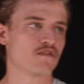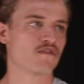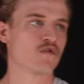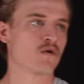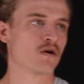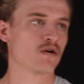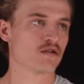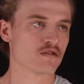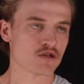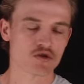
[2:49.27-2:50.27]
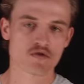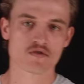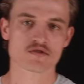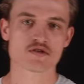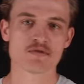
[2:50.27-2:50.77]
for the
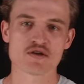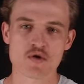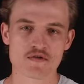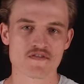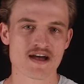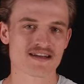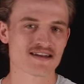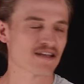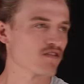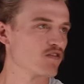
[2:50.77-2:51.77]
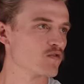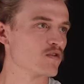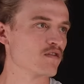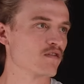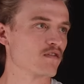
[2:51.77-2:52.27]
user to be notified as
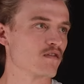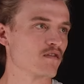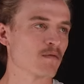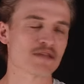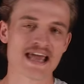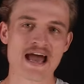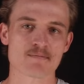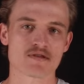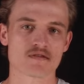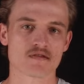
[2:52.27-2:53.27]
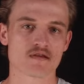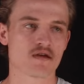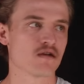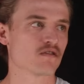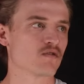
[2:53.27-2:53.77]
soon as something happens
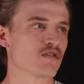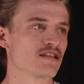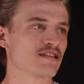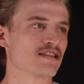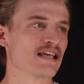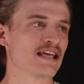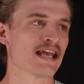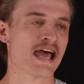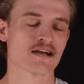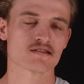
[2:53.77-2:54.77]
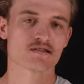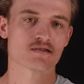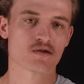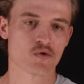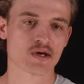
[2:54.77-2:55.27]
so that they can act
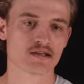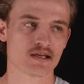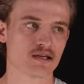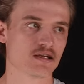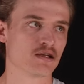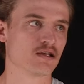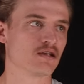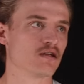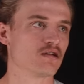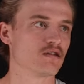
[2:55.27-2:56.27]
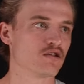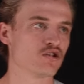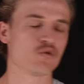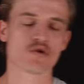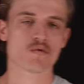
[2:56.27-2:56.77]
quickly.
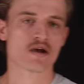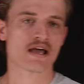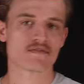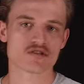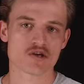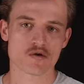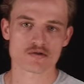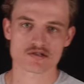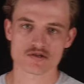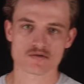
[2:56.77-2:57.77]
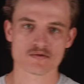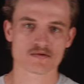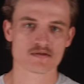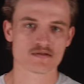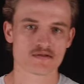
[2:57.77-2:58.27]
You wouldn't want to have to go
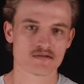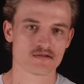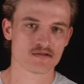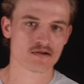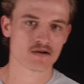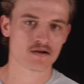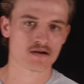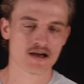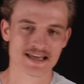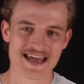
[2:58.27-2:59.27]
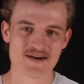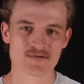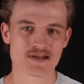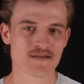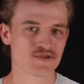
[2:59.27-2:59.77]
into your
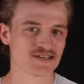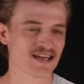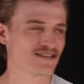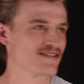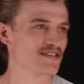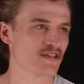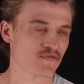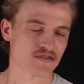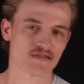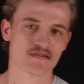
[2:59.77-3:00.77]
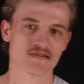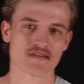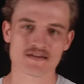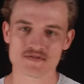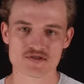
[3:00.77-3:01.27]
account every day to see if it's
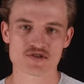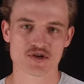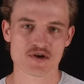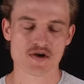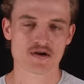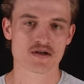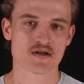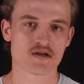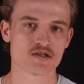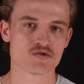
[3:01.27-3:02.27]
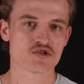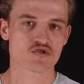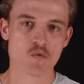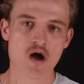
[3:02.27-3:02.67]
safe and secure. You just